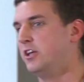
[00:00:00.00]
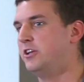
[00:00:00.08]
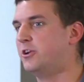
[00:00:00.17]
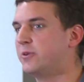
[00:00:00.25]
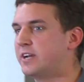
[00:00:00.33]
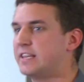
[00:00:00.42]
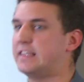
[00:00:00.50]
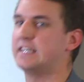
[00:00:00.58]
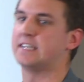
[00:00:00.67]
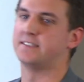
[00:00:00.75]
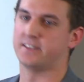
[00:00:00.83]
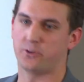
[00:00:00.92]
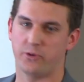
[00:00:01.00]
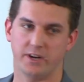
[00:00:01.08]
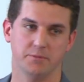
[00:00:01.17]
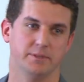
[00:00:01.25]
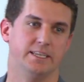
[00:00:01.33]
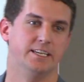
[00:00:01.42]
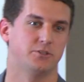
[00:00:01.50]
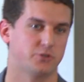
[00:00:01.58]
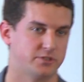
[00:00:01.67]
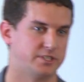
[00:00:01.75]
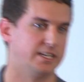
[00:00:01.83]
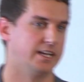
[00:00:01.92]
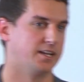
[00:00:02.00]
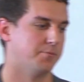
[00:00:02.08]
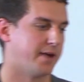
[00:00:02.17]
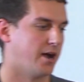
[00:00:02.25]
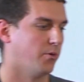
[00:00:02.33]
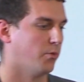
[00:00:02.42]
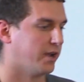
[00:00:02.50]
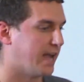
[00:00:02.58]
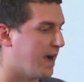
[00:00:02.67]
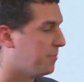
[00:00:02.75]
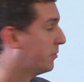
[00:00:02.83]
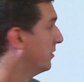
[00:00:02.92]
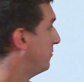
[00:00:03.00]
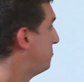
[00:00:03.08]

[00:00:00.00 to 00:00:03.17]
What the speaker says: You know what I think is incredibly interesting about what Apple